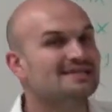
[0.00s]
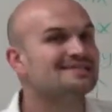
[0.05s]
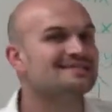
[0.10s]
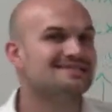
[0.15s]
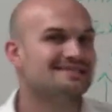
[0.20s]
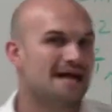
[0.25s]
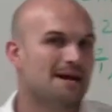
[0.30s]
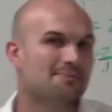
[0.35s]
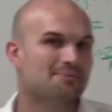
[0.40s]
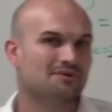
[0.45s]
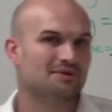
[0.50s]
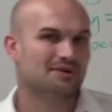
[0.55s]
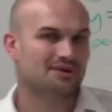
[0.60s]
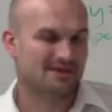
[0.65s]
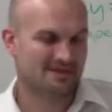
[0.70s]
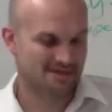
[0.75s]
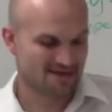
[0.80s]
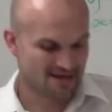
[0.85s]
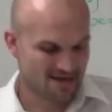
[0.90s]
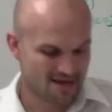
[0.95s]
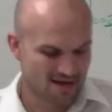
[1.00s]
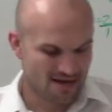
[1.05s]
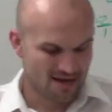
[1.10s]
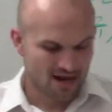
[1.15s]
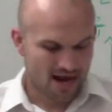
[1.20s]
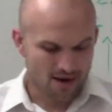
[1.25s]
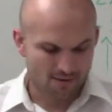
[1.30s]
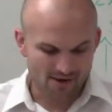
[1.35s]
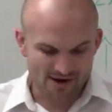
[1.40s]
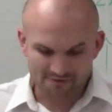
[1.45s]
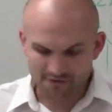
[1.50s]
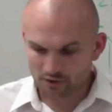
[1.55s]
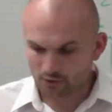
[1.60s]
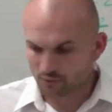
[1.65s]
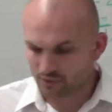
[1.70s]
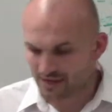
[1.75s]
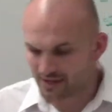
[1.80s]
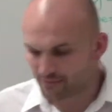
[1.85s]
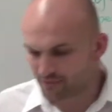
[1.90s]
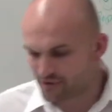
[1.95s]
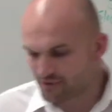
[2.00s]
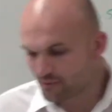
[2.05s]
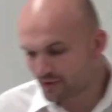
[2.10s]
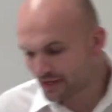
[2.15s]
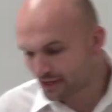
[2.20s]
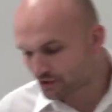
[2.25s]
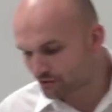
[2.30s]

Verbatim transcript: these separately. However, when we want to